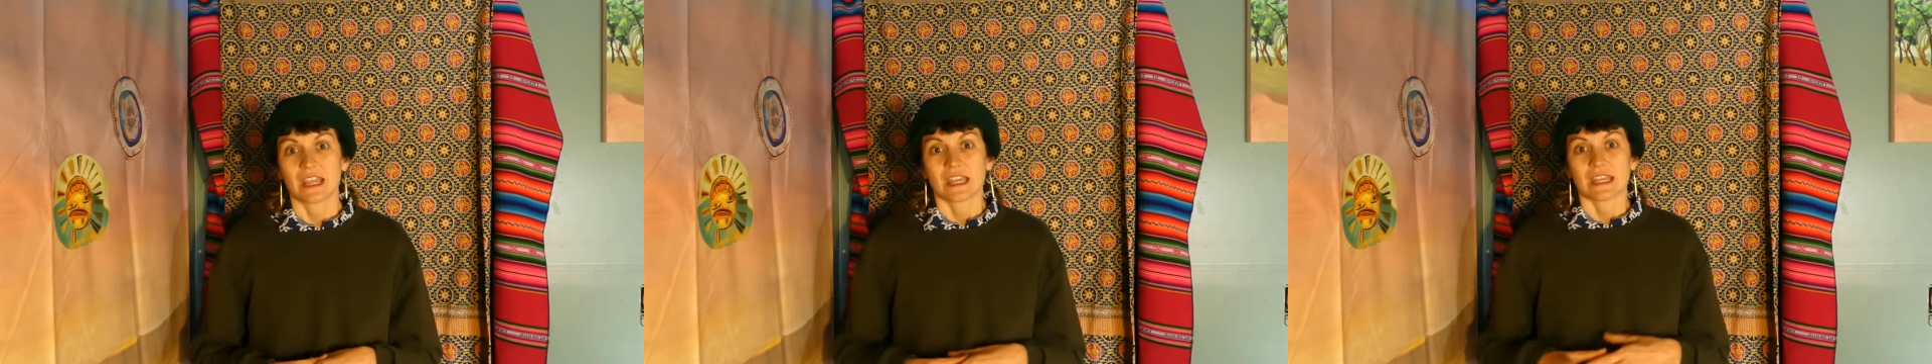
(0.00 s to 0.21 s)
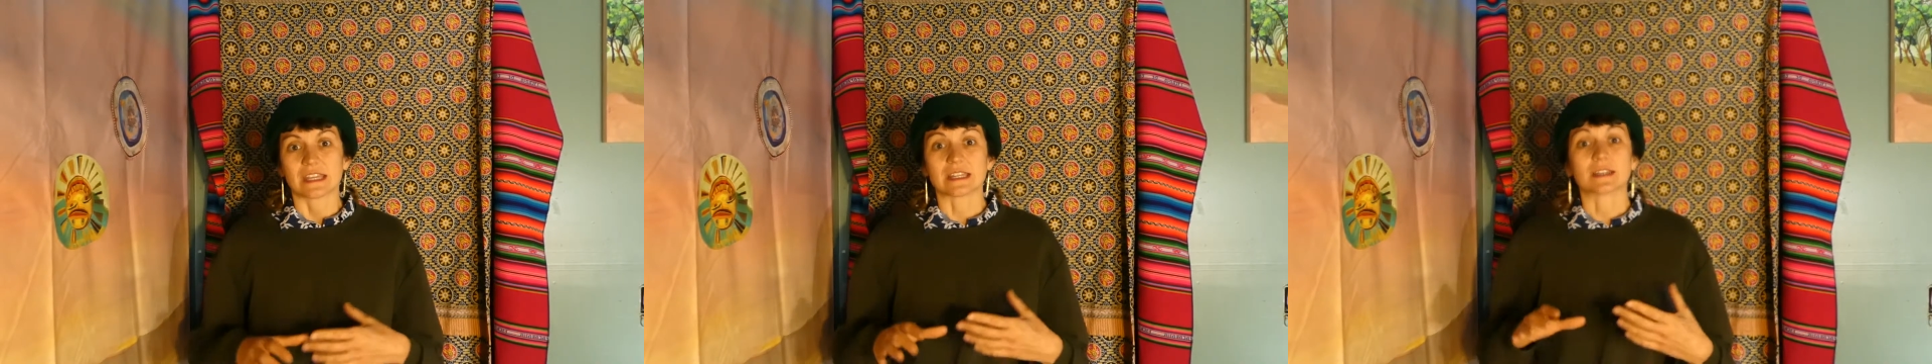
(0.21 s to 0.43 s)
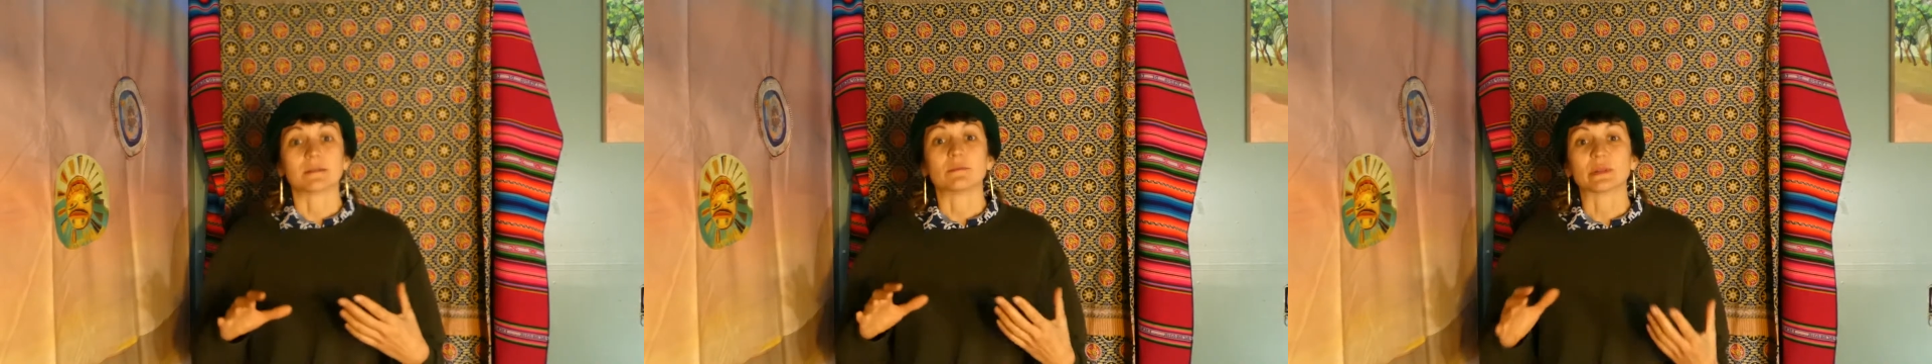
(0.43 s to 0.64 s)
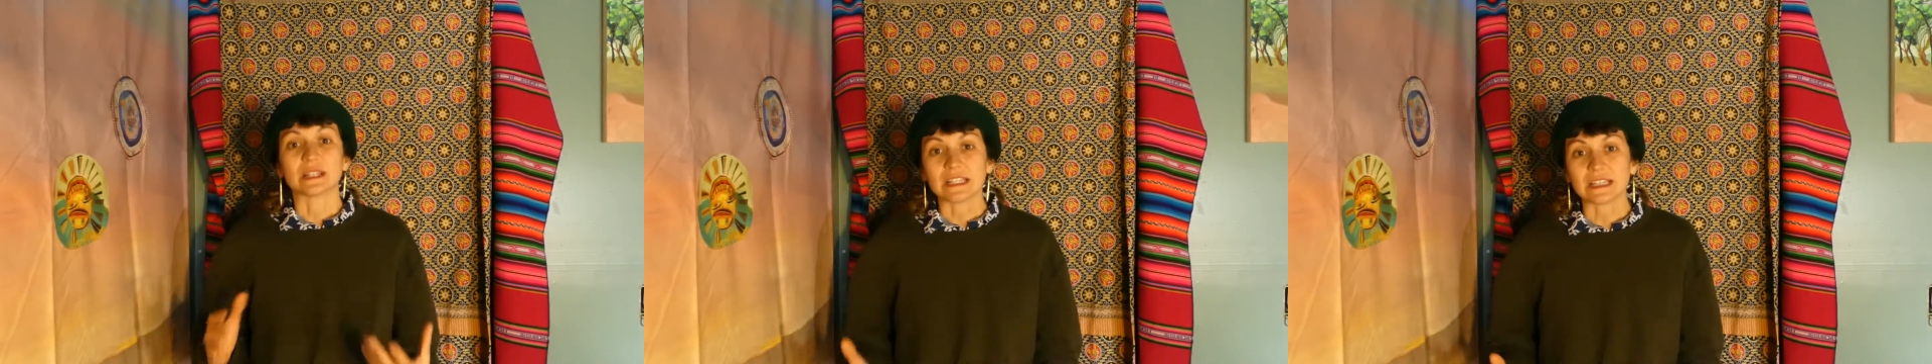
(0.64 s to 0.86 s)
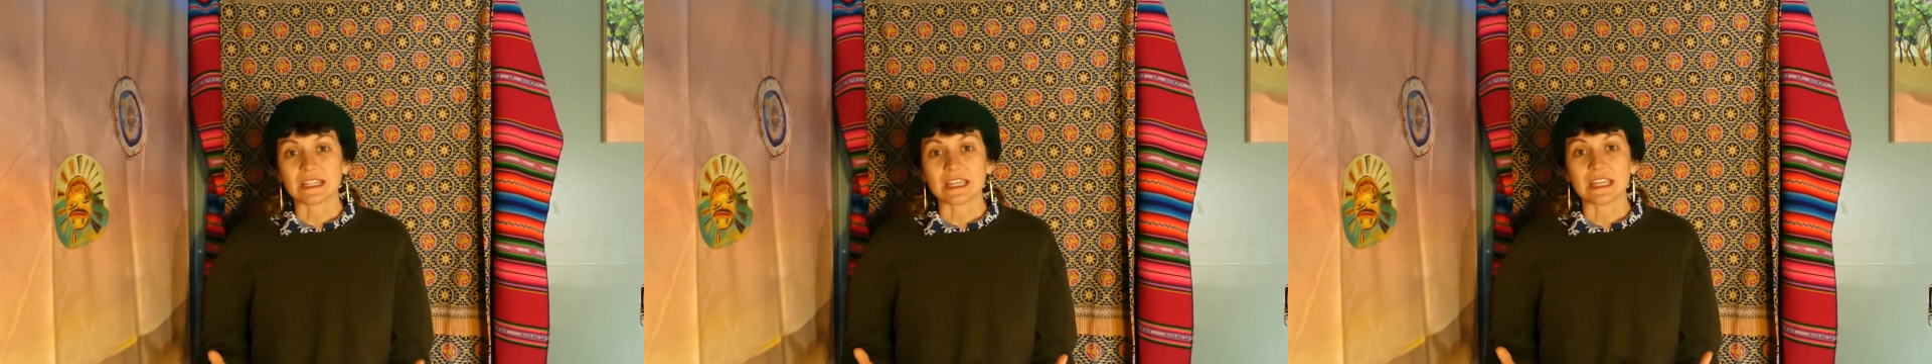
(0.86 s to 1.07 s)
can
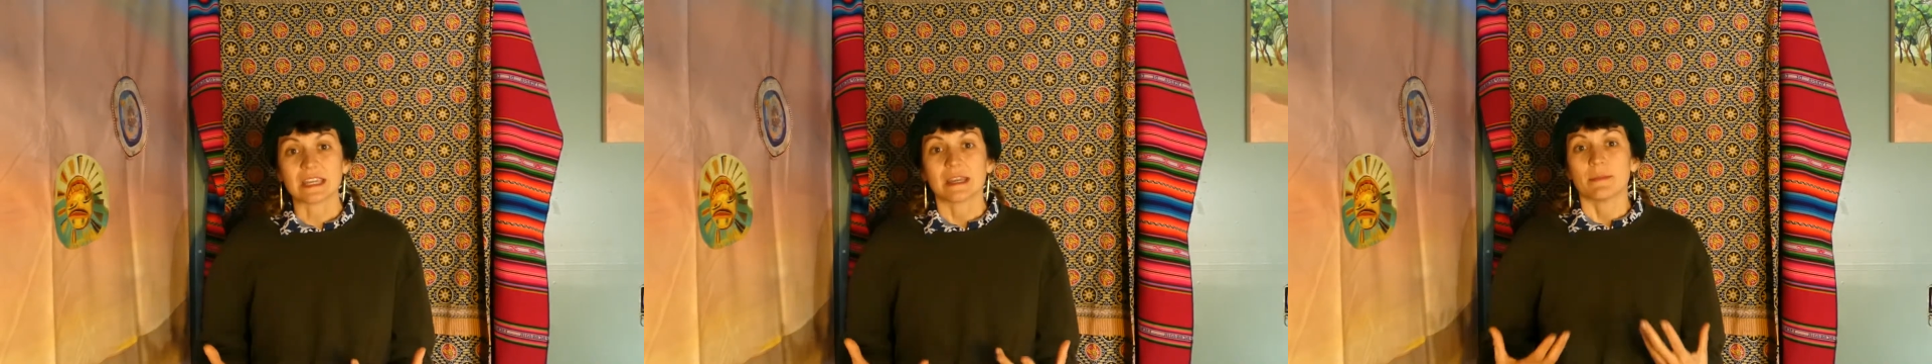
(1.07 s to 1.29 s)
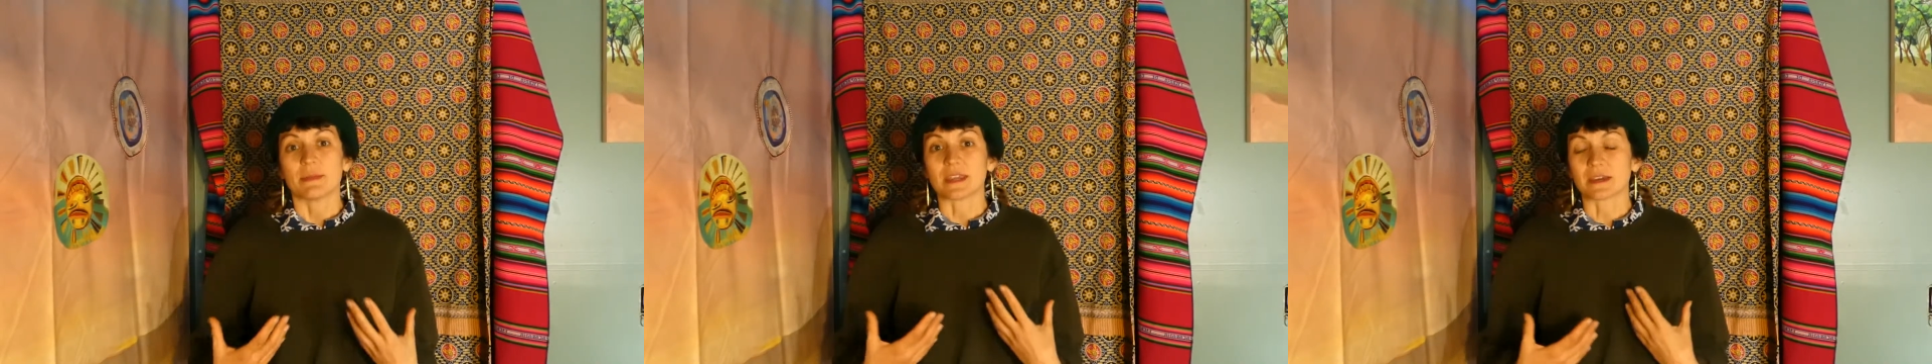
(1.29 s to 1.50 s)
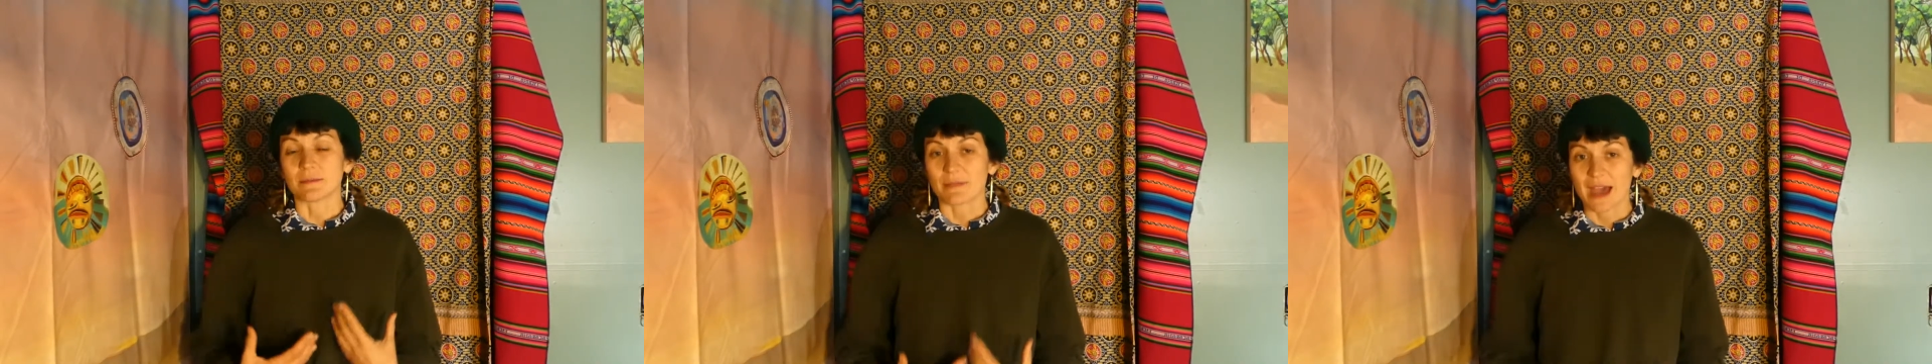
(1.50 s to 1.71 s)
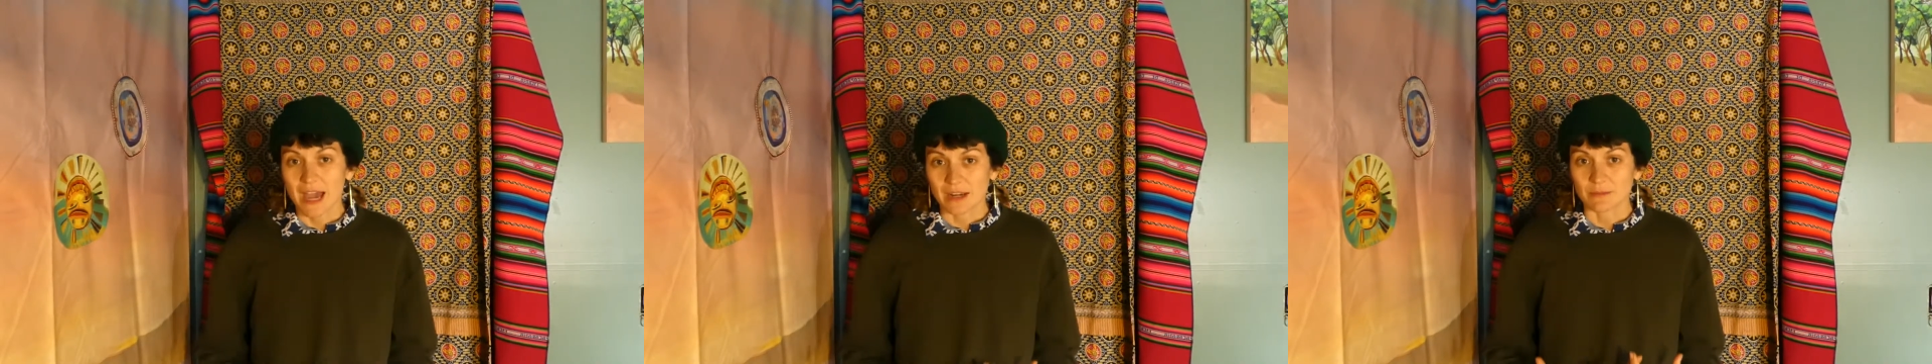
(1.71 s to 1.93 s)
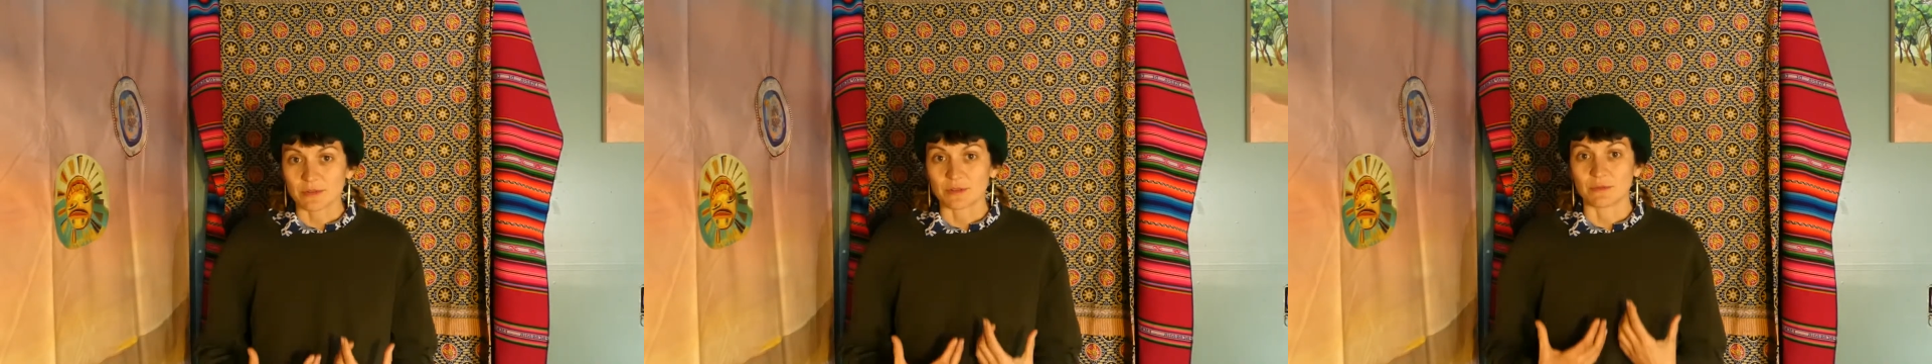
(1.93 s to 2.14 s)
completely be compatible